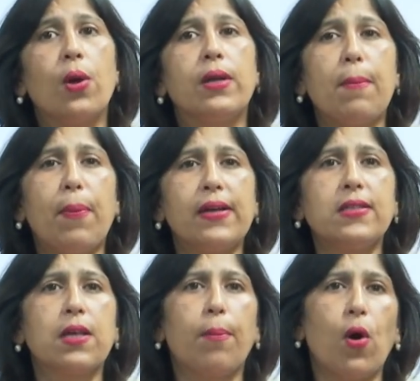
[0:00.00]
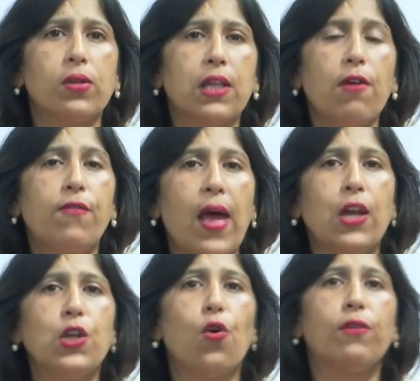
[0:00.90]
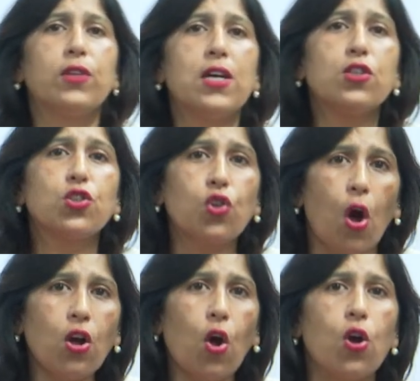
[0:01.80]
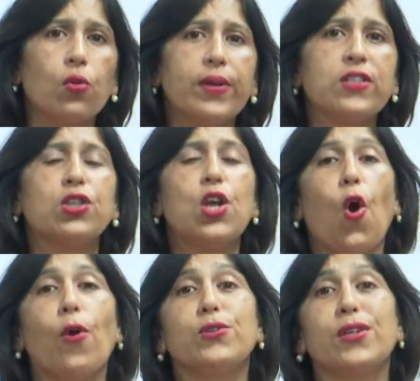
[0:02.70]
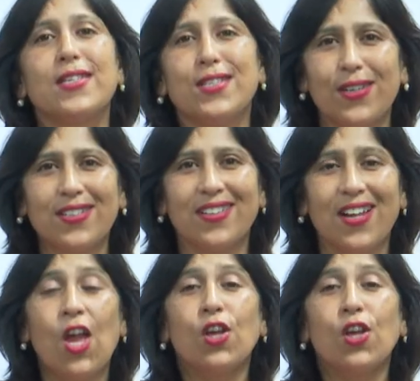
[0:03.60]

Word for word: depends upon the value of the stock on which the option is written.